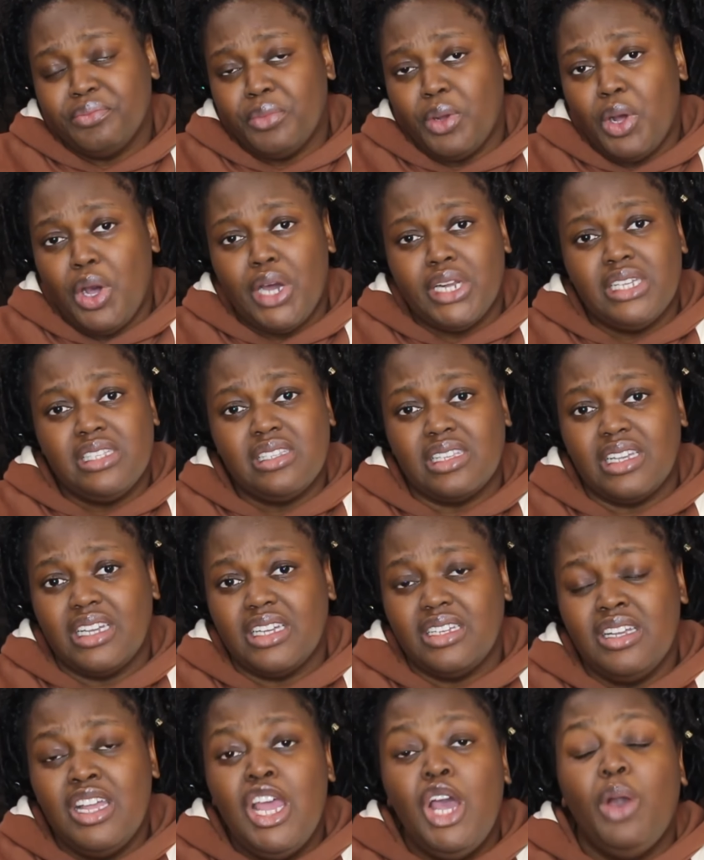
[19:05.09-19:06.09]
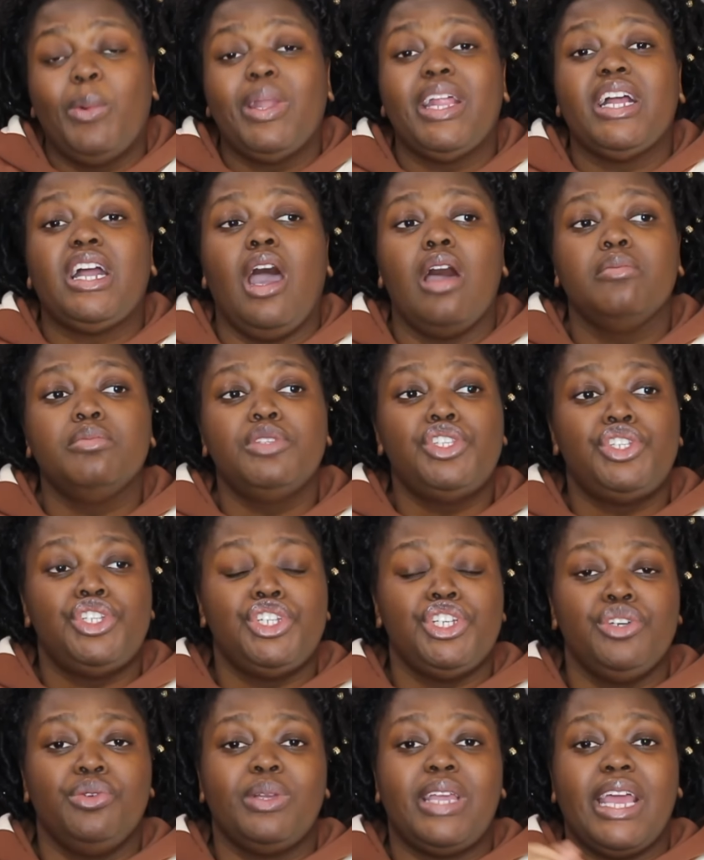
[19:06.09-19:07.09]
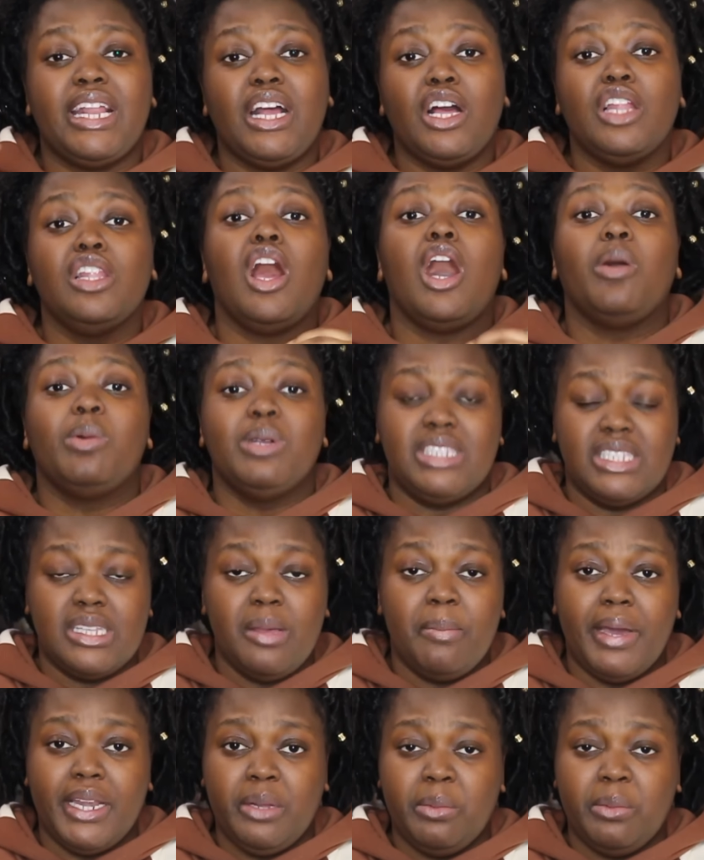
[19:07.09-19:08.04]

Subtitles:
Honestly. When it comes to getting along with somebody,